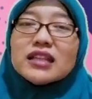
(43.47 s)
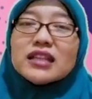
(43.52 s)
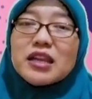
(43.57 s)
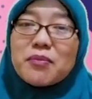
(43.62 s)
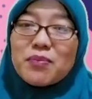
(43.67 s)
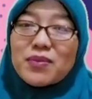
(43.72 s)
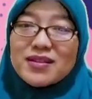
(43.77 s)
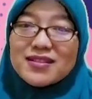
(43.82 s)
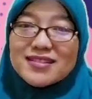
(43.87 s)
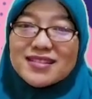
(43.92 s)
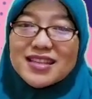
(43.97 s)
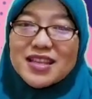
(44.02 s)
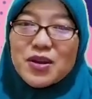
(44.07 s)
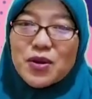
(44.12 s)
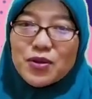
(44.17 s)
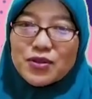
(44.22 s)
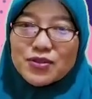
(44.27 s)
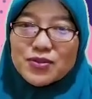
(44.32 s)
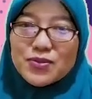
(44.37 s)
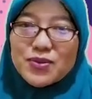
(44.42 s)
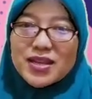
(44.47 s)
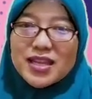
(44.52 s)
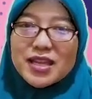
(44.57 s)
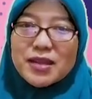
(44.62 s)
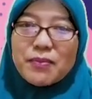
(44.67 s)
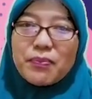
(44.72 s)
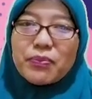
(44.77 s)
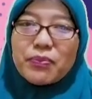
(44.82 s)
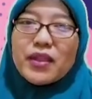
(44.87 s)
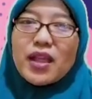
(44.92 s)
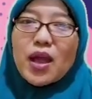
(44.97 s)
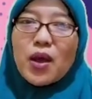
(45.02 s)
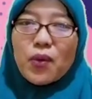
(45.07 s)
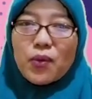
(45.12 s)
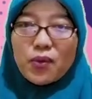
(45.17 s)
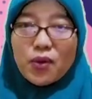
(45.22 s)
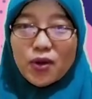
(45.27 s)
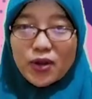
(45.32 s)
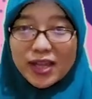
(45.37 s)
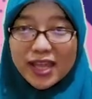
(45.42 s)
882031917003.
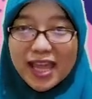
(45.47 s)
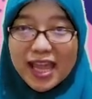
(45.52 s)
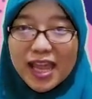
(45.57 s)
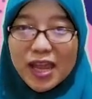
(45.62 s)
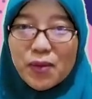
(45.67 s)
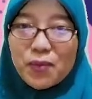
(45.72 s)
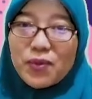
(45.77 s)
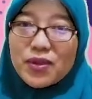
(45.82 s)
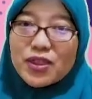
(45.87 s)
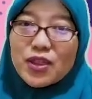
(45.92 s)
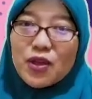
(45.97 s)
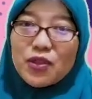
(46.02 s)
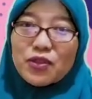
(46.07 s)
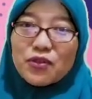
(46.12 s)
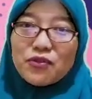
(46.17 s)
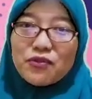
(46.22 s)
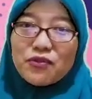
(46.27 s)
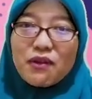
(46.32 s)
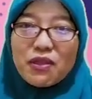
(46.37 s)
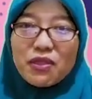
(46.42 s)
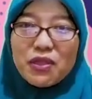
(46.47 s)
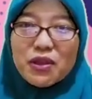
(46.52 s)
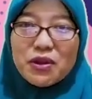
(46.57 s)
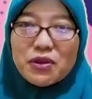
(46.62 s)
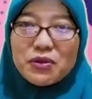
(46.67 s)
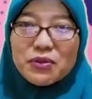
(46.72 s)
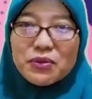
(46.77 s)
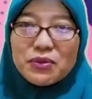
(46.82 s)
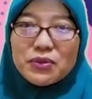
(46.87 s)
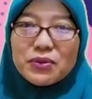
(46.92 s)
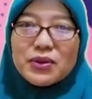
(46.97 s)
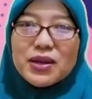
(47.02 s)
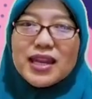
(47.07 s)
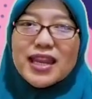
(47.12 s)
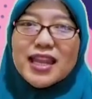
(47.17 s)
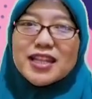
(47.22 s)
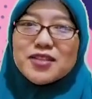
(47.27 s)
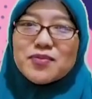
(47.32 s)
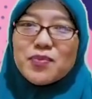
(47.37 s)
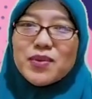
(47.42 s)
Okay, without further ado,
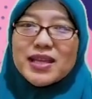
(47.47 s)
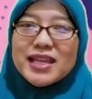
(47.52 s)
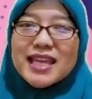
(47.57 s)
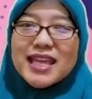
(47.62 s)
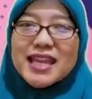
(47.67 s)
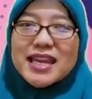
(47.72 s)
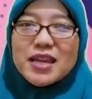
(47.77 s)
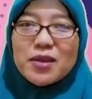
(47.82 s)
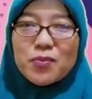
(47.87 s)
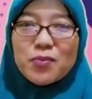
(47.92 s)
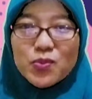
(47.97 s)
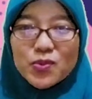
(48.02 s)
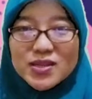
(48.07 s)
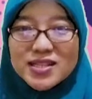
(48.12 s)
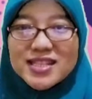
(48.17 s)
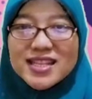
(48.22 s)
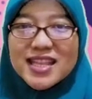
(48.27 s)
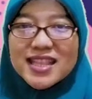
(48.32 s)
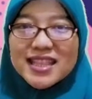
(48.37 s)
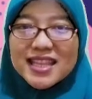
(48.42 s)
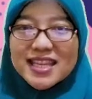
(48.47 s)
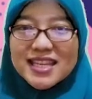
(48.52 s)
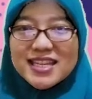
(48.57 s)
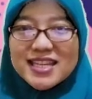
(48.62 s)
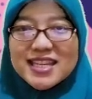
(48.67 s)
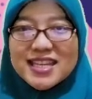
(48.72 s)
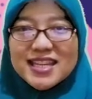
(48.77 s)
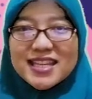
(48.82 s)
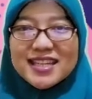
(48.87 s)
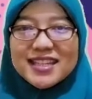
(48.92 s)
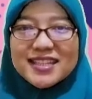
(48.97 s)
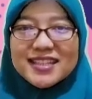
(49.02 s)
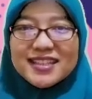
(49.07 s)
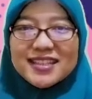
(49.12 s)
let's begin the presentation.